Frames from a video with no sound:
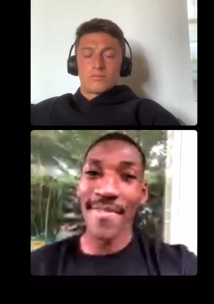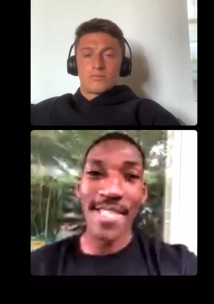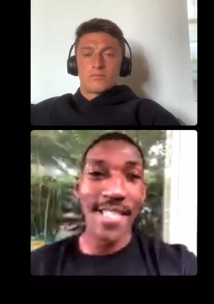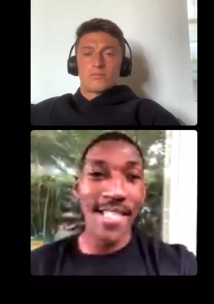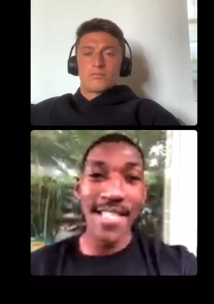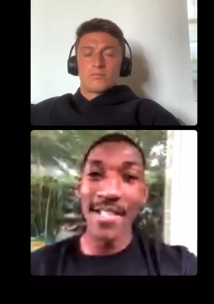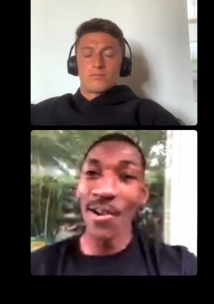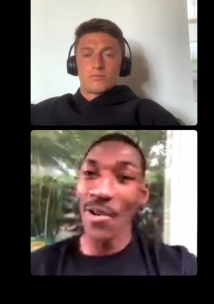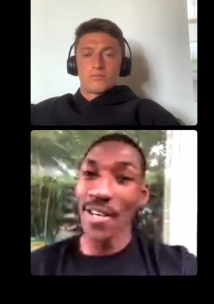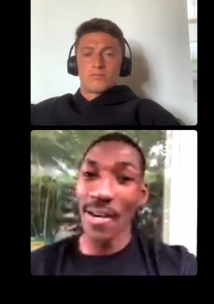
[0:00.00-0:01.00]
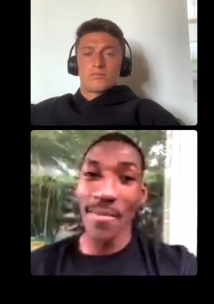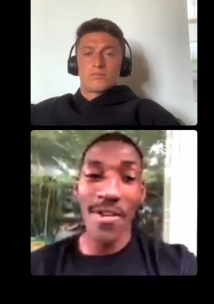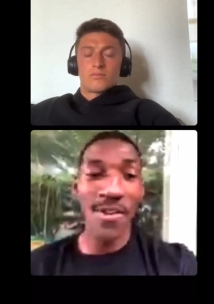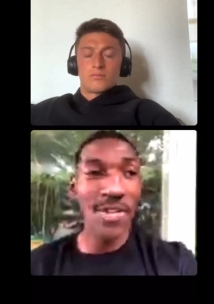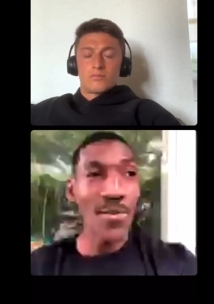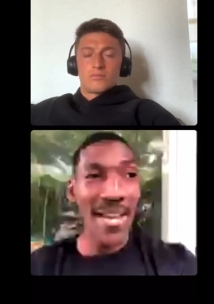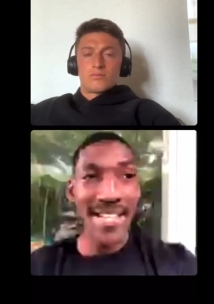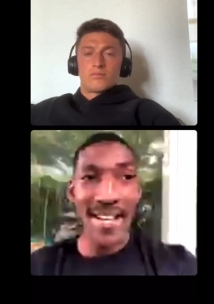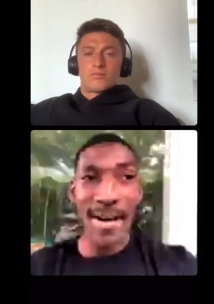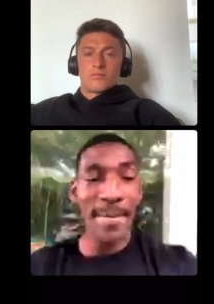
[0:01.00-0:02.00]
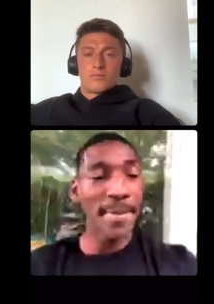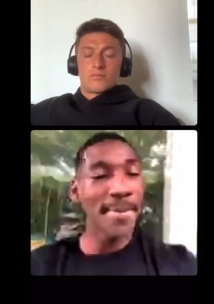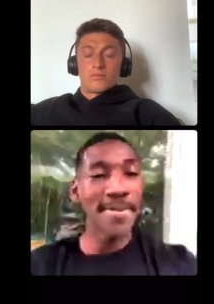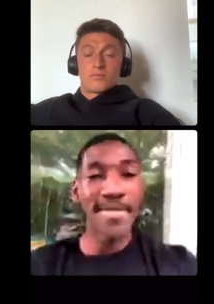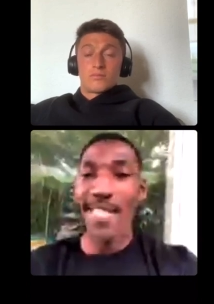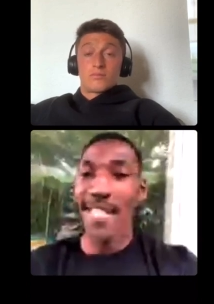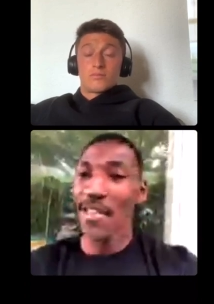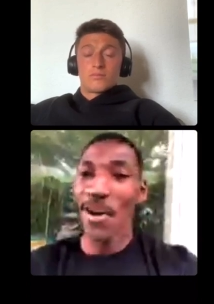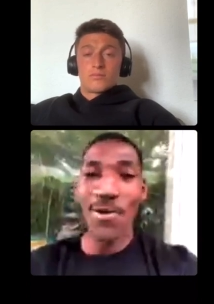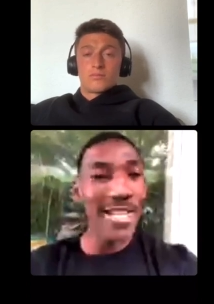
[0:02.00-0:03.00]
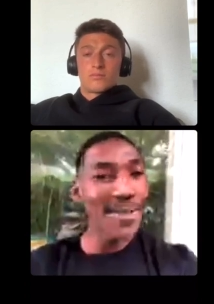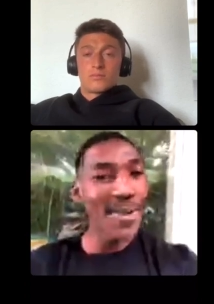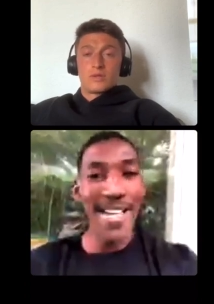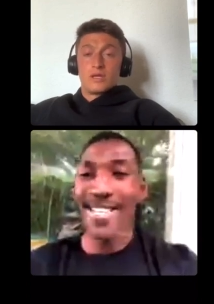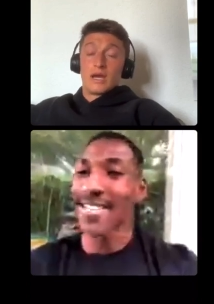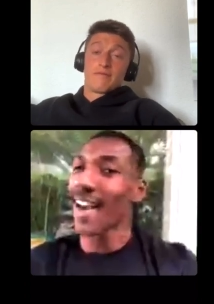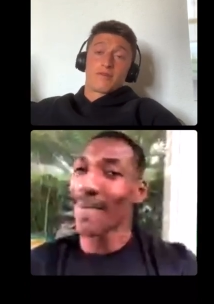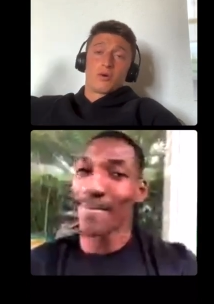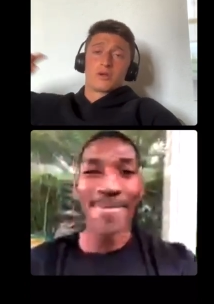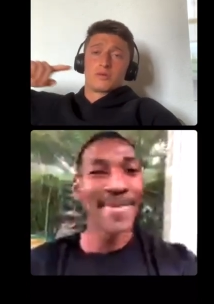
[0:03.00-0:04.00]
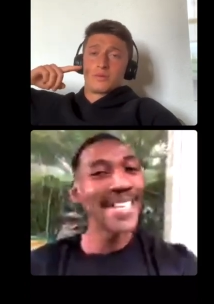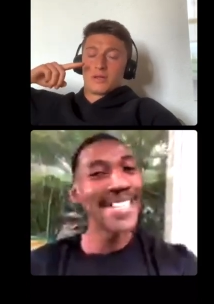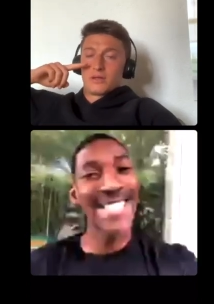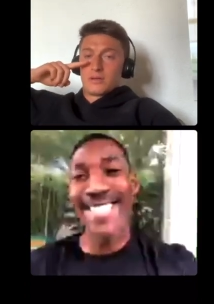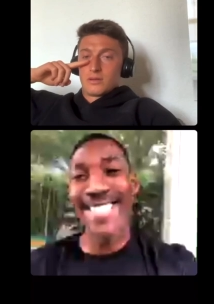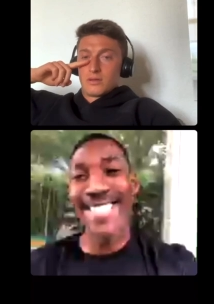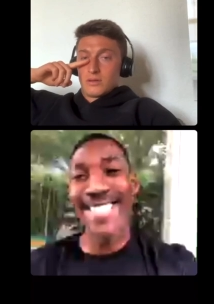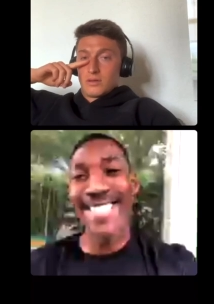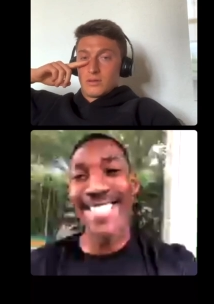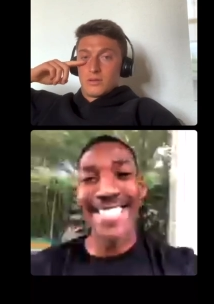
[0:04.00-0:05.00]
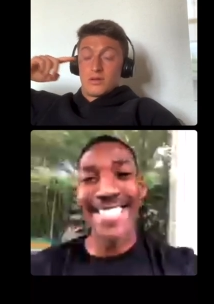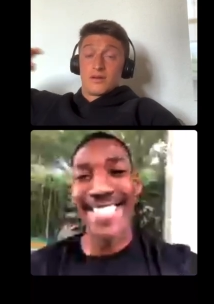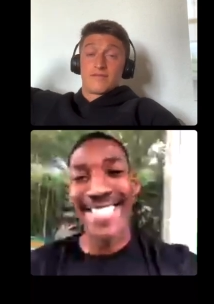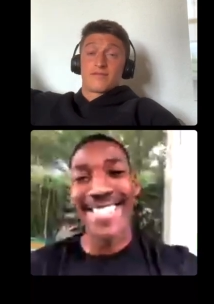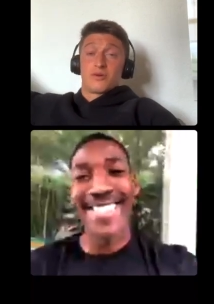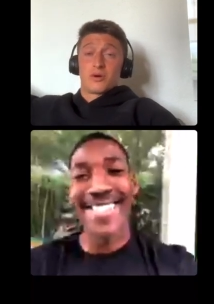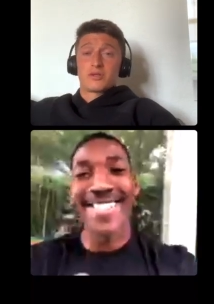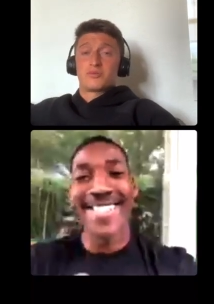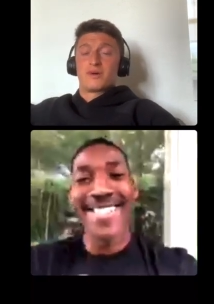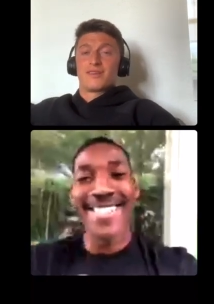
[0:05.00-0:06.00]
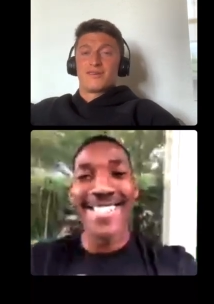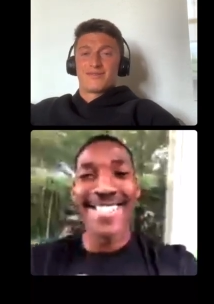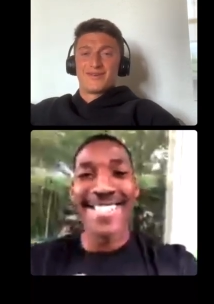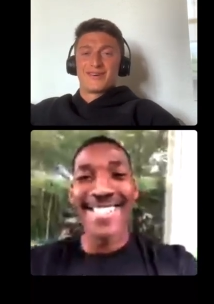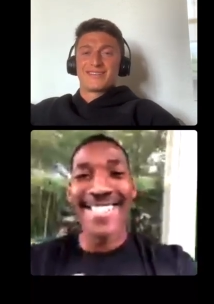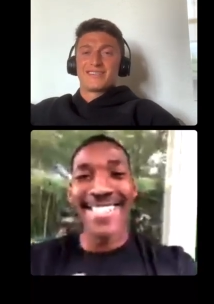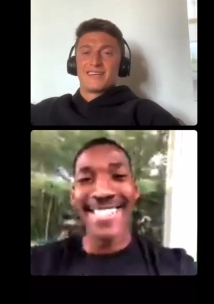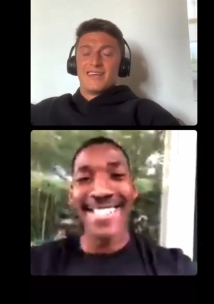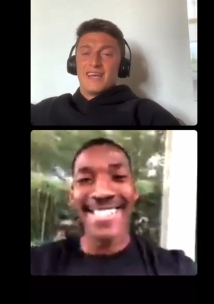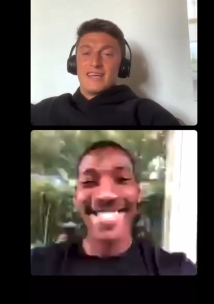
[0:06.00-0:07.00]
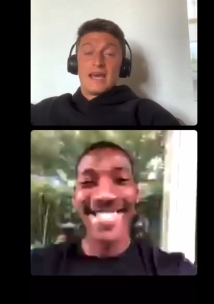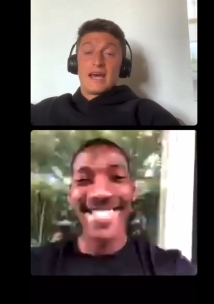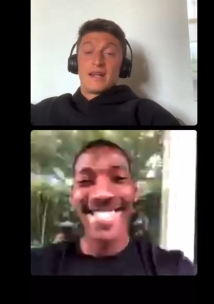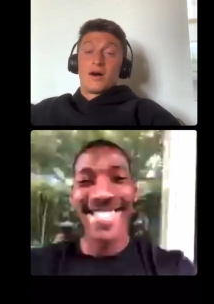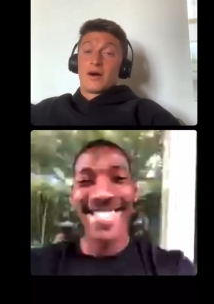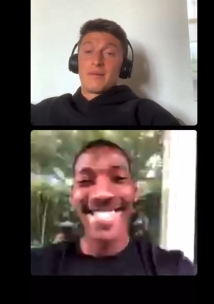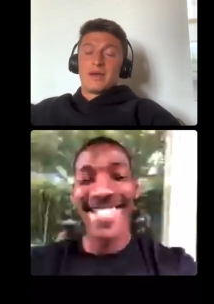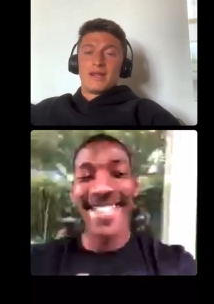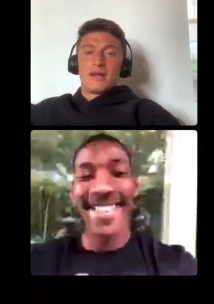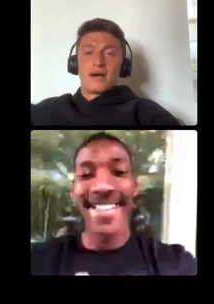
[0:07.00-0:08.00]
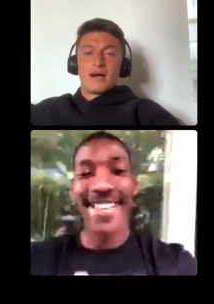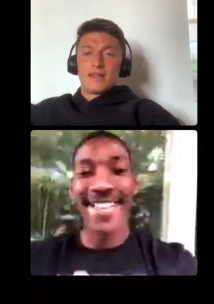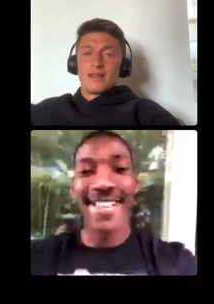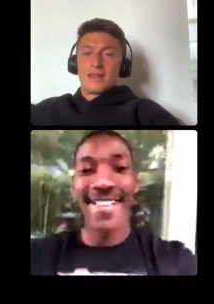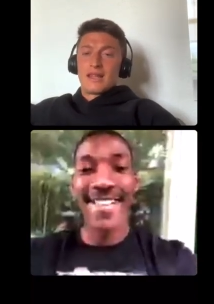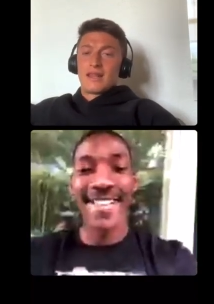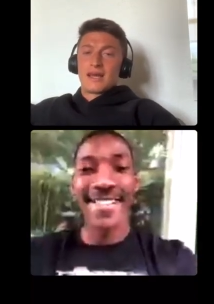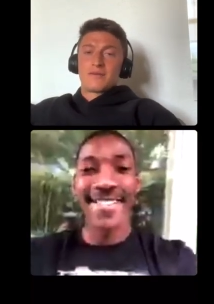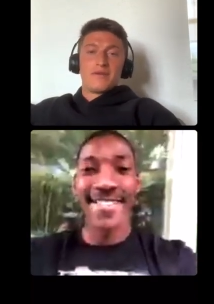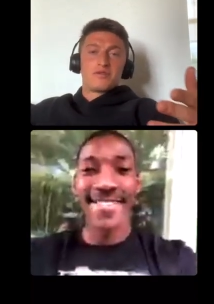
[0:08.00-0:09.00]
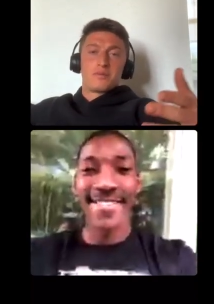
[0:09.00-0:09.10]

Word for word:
Speaker 1: it's going up. The only way is up the only way. Yeah, of course, brother. Of
Speaker 2: course, brother. Of course. Yeah, no, yeah. I mean, uh, like we've spoken